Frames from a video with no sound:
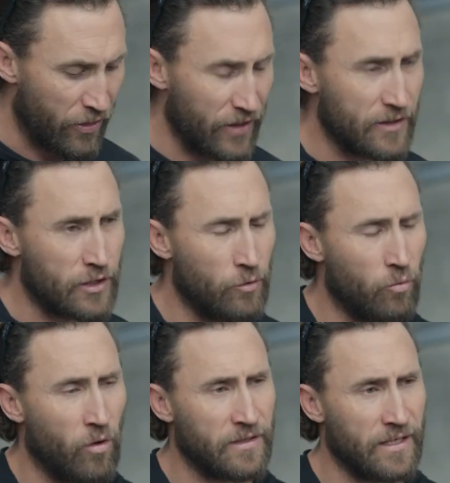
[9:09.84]
Things you
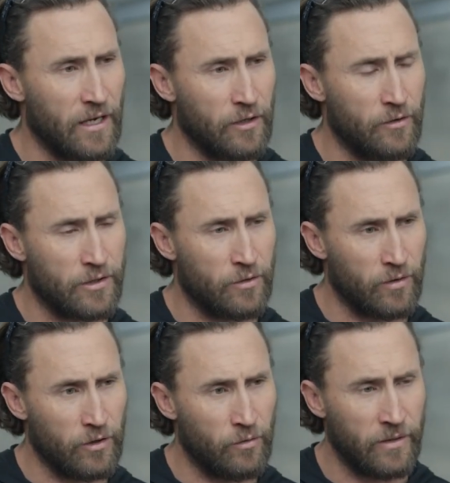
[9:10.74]
want to get used to
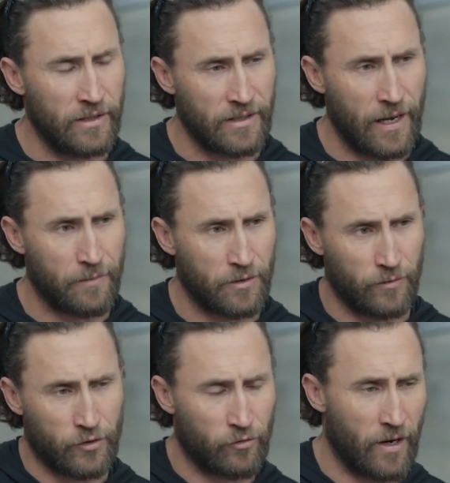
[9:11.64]
and you need to
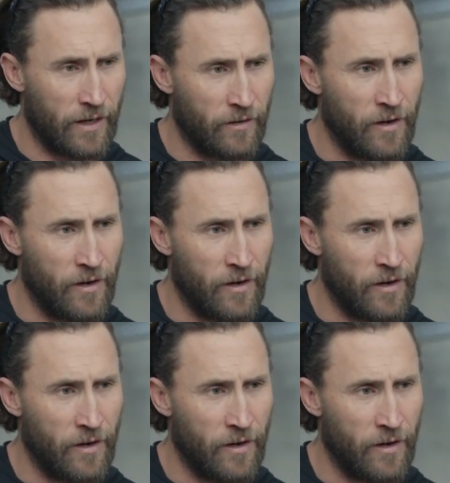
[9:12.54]
absolutely train.